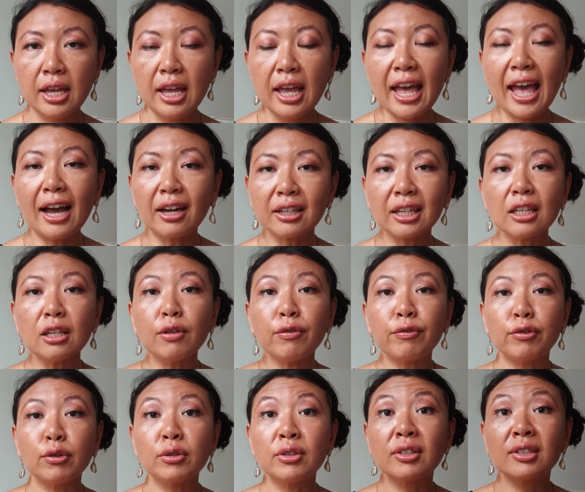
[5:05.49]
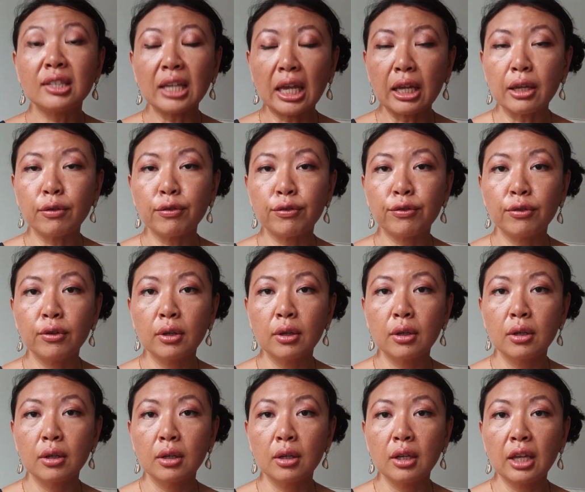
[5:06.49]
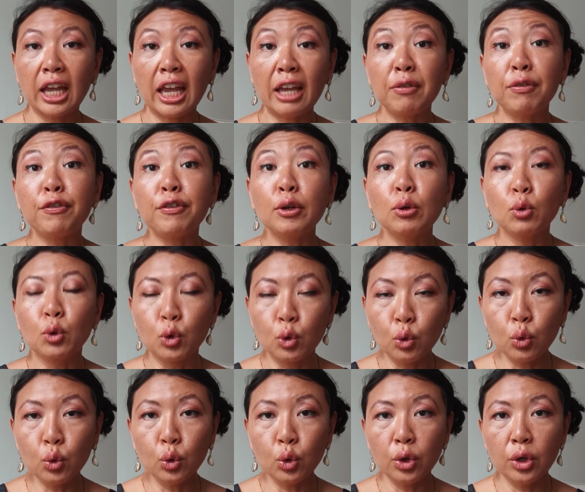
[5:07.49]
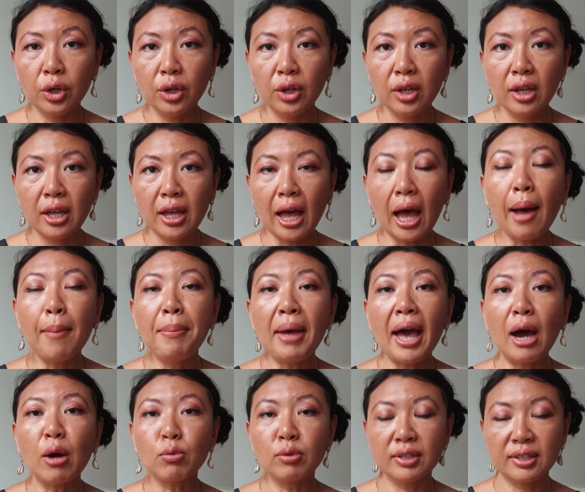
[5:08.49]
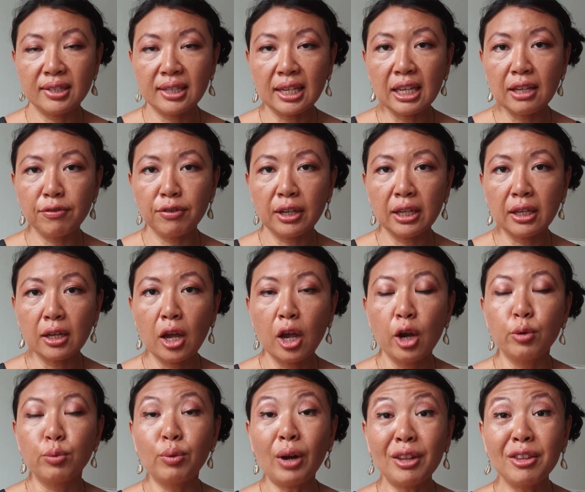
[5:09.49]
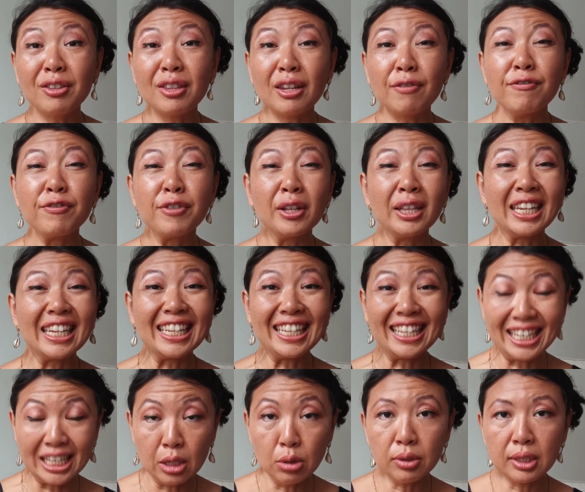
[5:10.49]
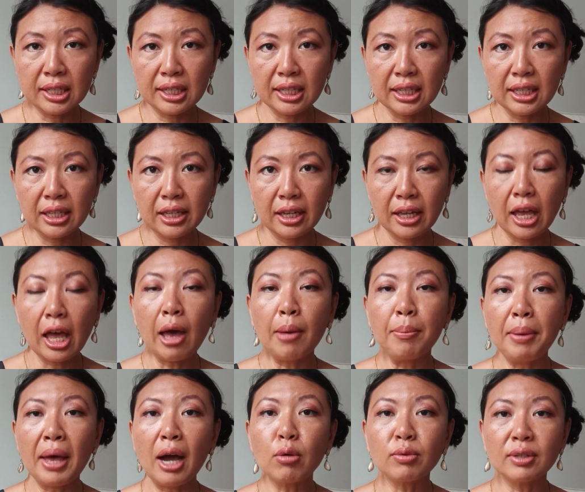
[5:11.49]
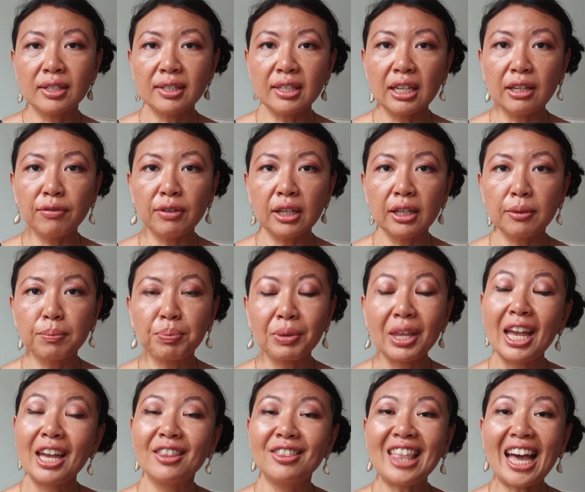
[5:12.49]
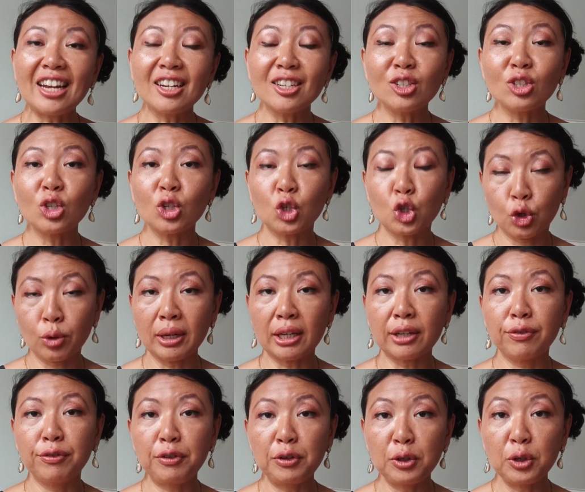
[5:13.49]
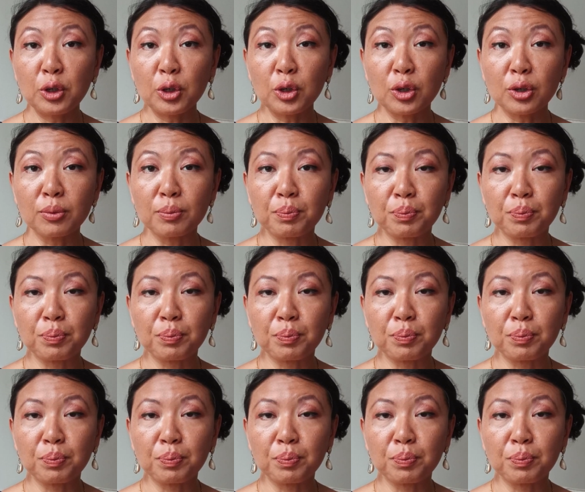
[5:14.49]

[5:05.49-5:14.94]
How can you feel safe and feel good about receiving rather than feeling guilty about receiving? That is the trick for you.